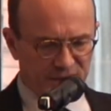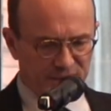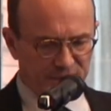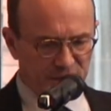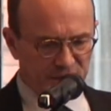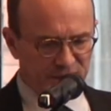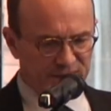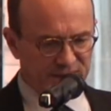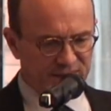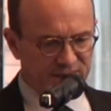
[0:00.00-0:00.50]

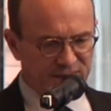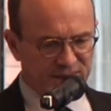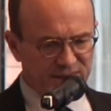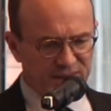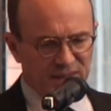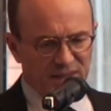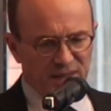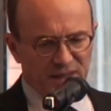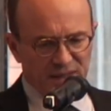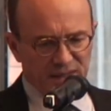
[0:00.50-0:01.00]
buses.
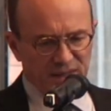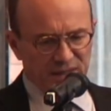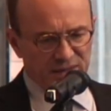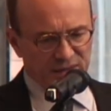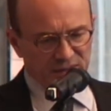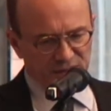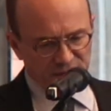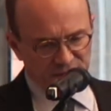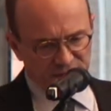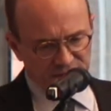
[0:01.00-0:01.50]
And
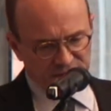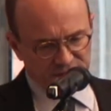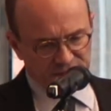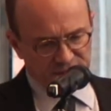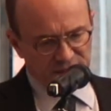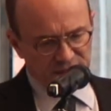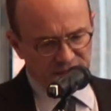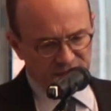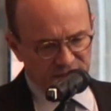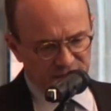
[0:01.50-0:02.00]

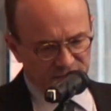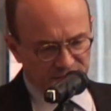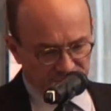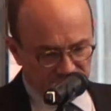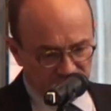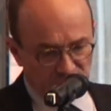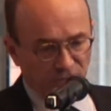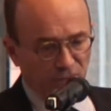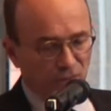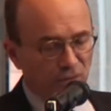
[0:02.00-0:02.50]
till
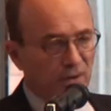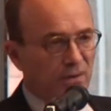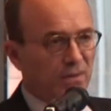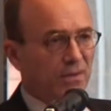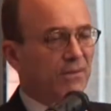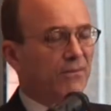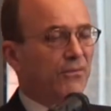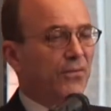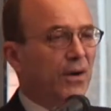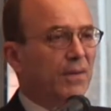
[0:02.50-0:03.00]
the
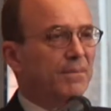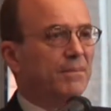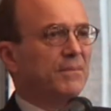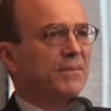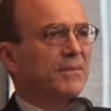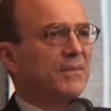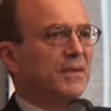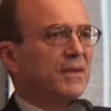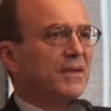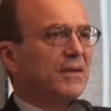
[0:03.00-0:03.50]

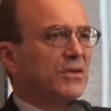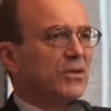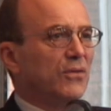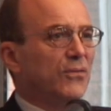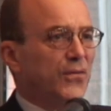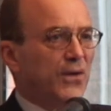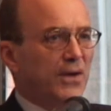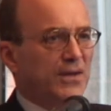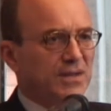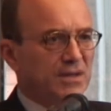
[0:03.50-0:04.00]
from the
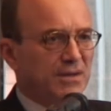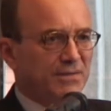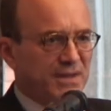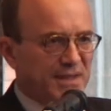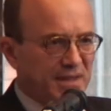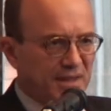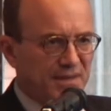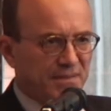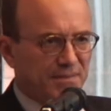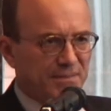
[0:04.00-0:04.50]
1st of
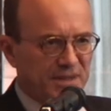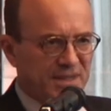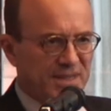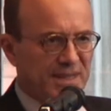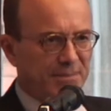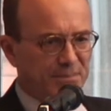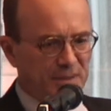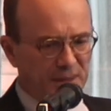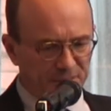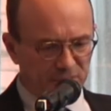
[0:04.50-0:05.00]

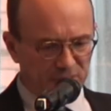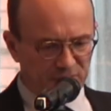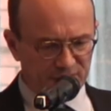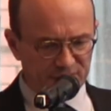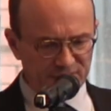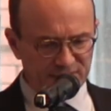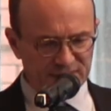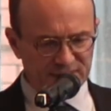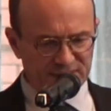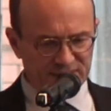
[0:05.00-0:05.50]
September
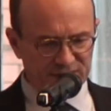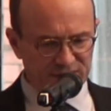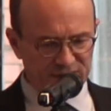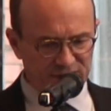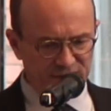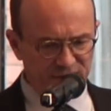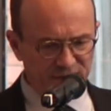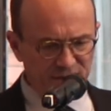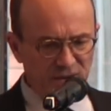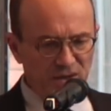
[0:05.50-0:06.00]
this
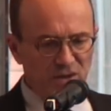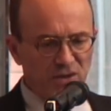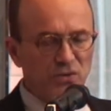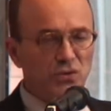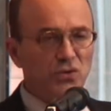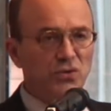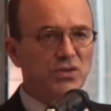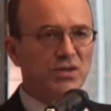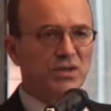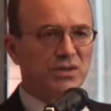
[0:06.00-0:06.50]
year,
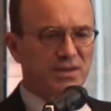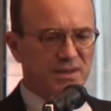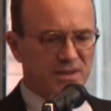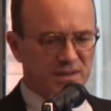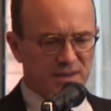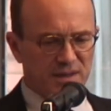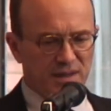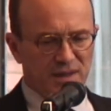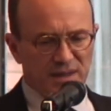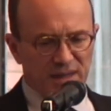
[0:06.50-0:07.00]

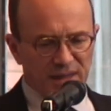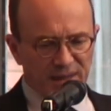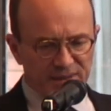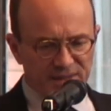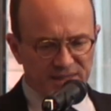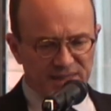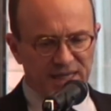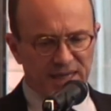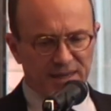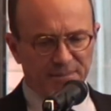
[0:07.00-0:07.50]
users
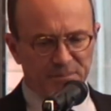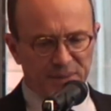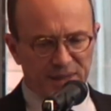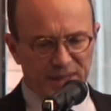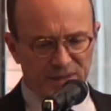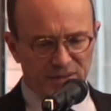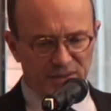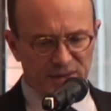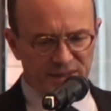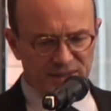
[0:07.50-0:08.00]
inside
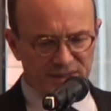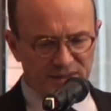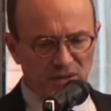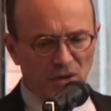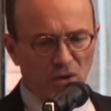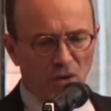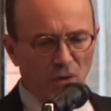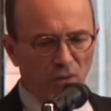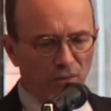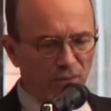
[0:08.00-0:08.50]
Paris
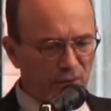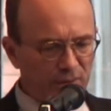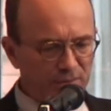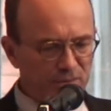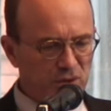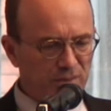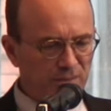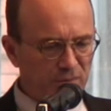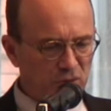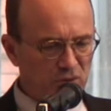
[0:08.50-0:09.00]
or from
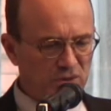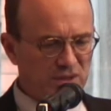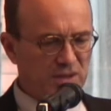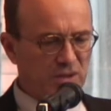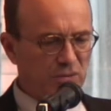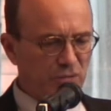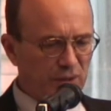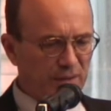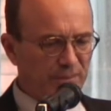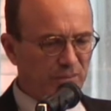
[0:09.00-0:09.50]
the most
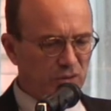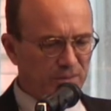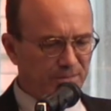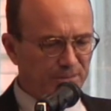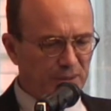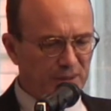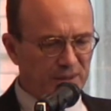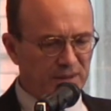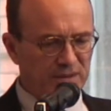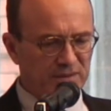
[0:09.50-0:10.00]
remote
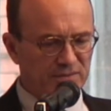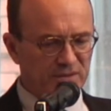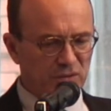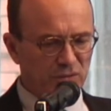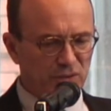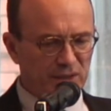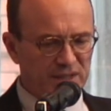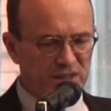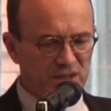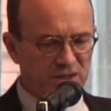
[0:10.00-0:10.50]
part of the
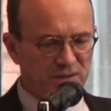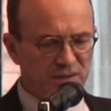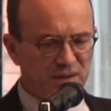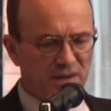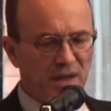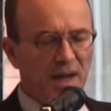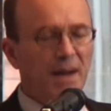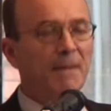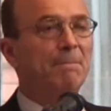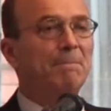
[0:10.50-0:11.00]
region
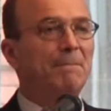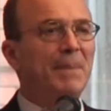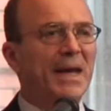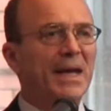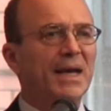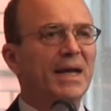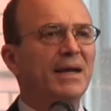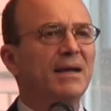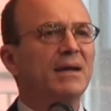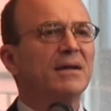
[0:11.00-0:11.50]

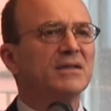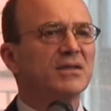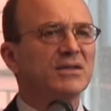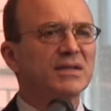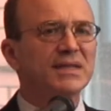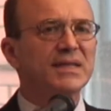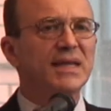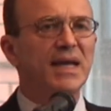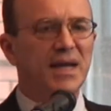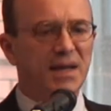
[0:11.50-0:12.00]
pay the
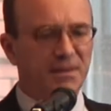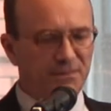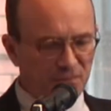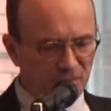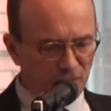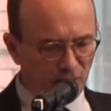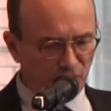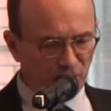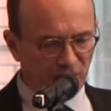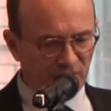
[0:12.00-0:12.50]
same
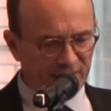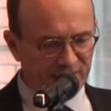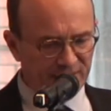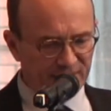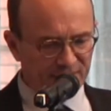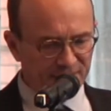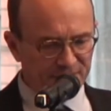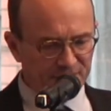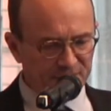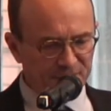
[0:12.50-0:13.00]

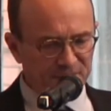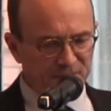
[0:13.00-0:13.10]
fare.